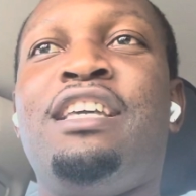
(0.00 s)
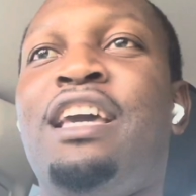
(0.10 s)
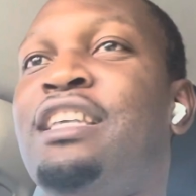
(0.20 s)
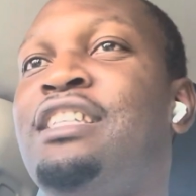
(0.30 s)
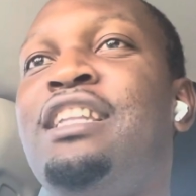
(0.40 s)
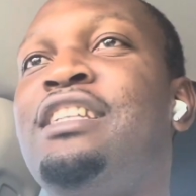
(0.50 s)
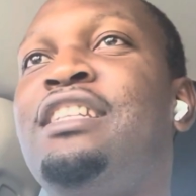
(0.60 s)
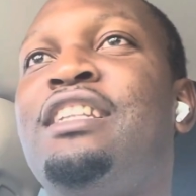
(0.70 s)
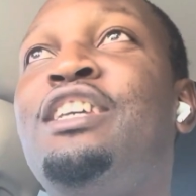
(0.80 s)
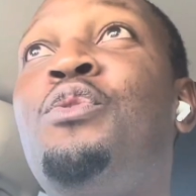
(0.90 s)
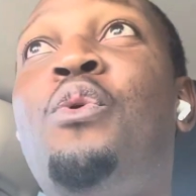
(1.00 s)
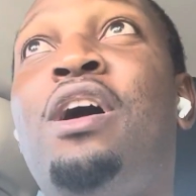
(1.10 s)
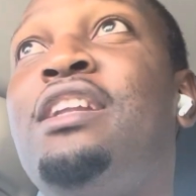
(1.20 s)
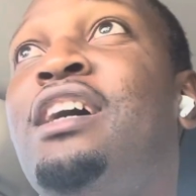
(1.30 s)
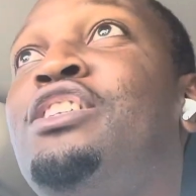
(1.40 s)
excellently. He
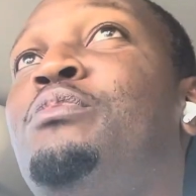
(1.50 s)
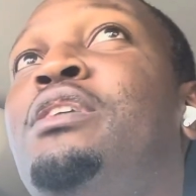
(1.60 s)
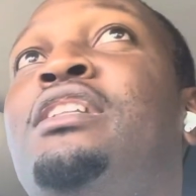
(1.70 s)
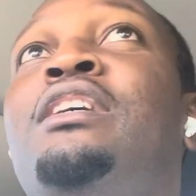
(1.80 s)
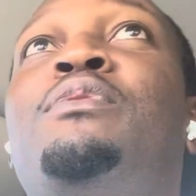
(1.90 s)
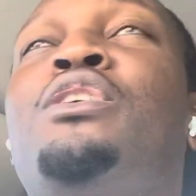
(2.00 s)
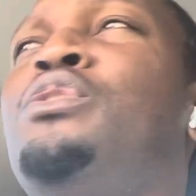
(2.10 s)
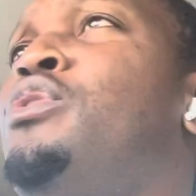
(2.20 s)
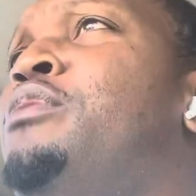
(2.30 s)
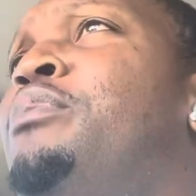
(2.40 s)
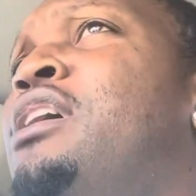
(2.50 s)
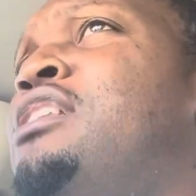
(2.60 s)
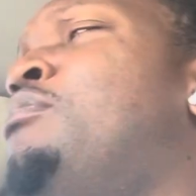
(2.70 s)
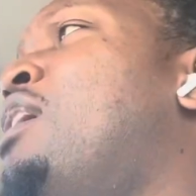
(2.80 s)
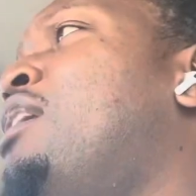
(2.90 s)
won that dribble attempt. Just run past
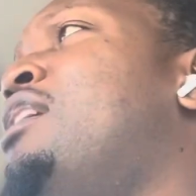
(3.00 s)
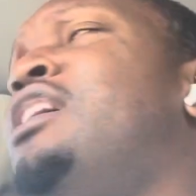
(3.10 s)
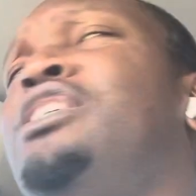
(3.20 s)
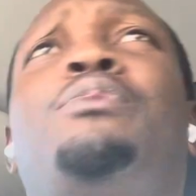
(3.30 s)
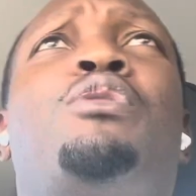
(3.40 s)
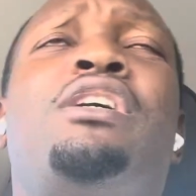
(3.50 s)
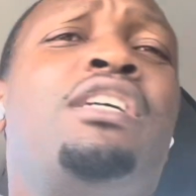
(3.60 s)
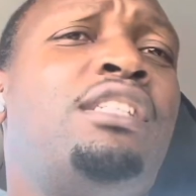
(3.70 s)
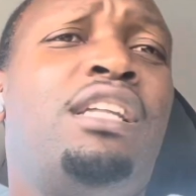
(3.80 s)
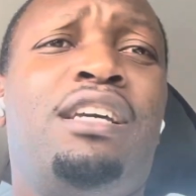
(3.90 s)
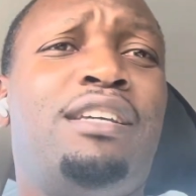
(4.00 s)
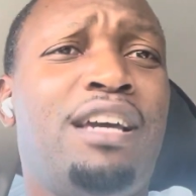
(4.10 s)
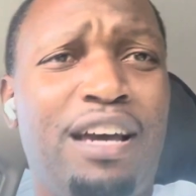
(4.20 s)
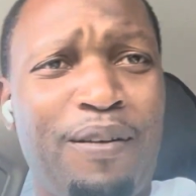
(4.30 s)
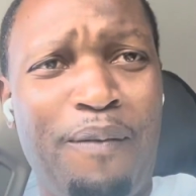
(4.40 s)
the ball and dash him easily.
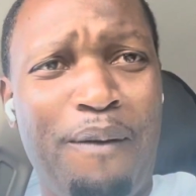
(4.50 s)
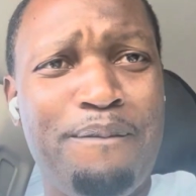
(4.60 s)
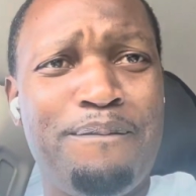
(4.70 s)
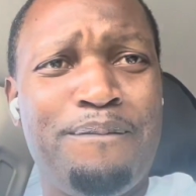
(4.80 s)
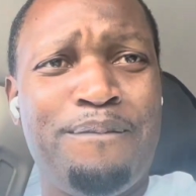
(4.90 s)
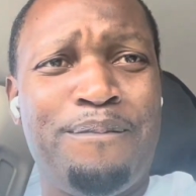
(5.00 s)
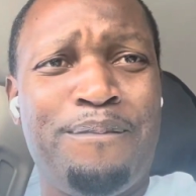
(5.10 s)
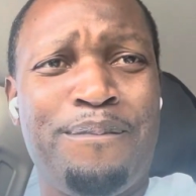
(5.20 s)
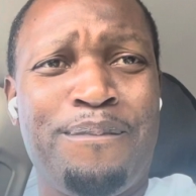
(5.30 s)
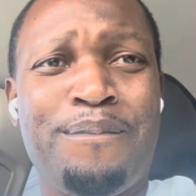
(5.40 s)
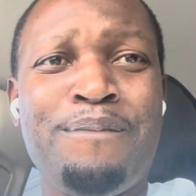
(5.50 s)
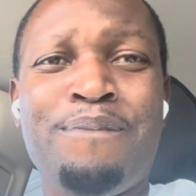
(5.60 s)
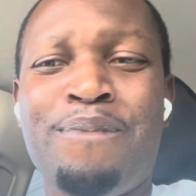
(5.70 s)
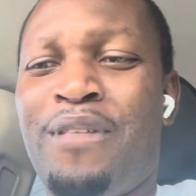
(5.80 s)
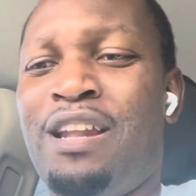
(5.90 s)
Yeah.
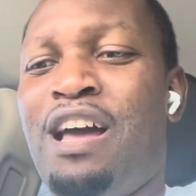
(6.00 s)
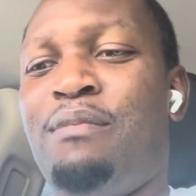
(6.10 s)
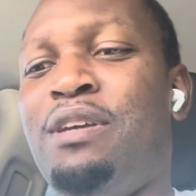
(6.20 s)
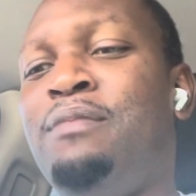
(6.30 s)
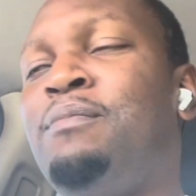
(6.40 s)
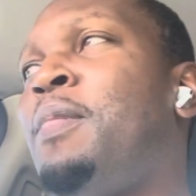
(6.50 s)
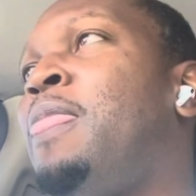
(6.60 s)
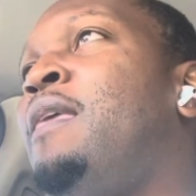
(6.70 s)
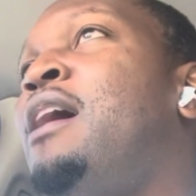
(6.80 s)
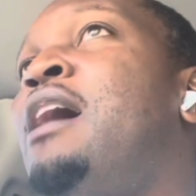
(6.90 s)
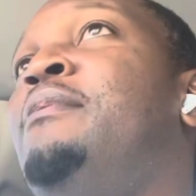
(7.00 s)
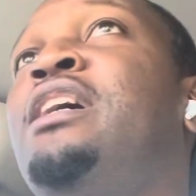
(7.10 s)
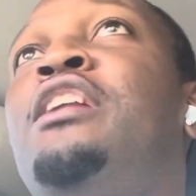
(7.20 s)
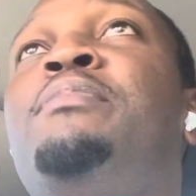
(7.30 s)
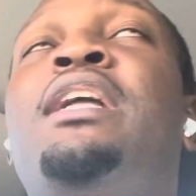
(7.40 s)
You know what I mean?
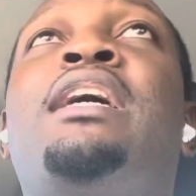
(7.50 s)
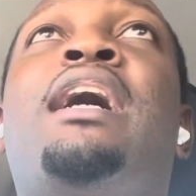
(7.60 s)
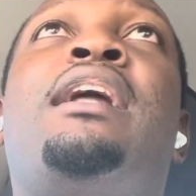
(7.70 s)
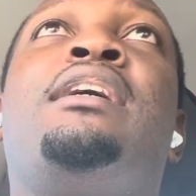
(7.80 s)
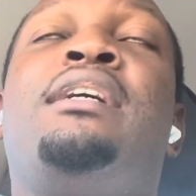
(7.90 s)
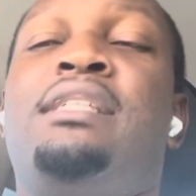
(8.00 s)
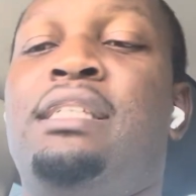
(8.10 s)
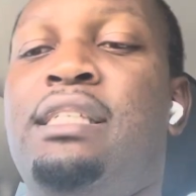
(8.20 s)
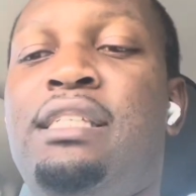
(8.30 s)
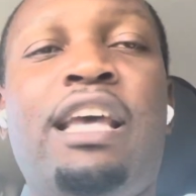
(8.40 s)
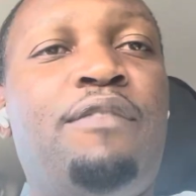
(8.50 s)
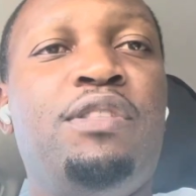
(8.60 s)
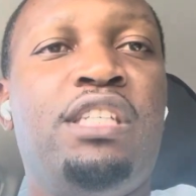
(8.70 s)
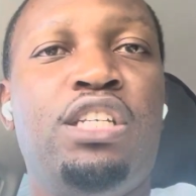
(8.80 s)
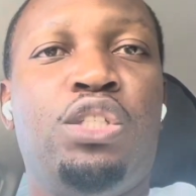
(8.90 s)
Leon Bailey had
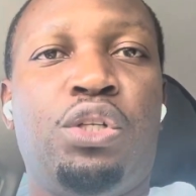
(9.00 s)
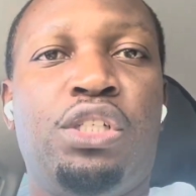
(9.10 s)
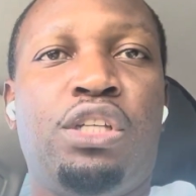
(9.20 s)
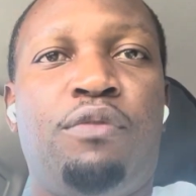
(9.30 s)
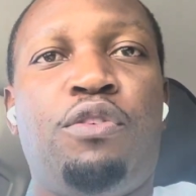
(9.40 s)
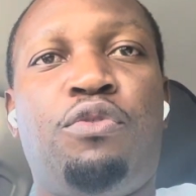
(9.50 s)
17 touches of the